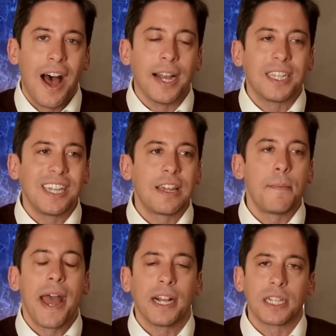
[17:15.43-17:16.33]
I see
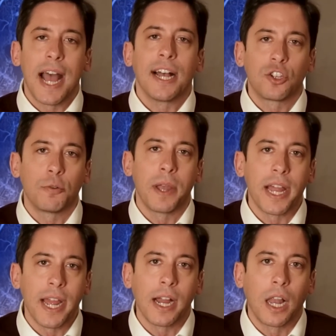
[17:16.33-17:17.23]
them
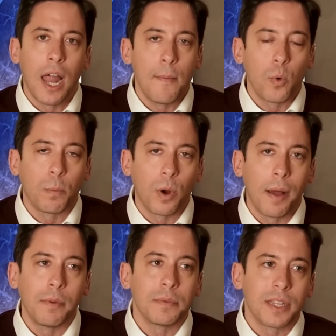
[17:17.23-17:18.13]
exacerbating a lot more
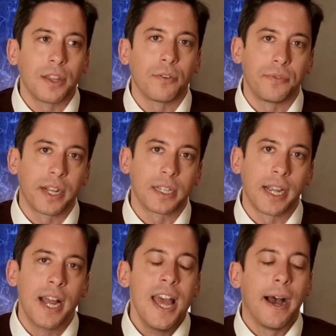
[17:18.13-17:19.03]
problems than they're fixing.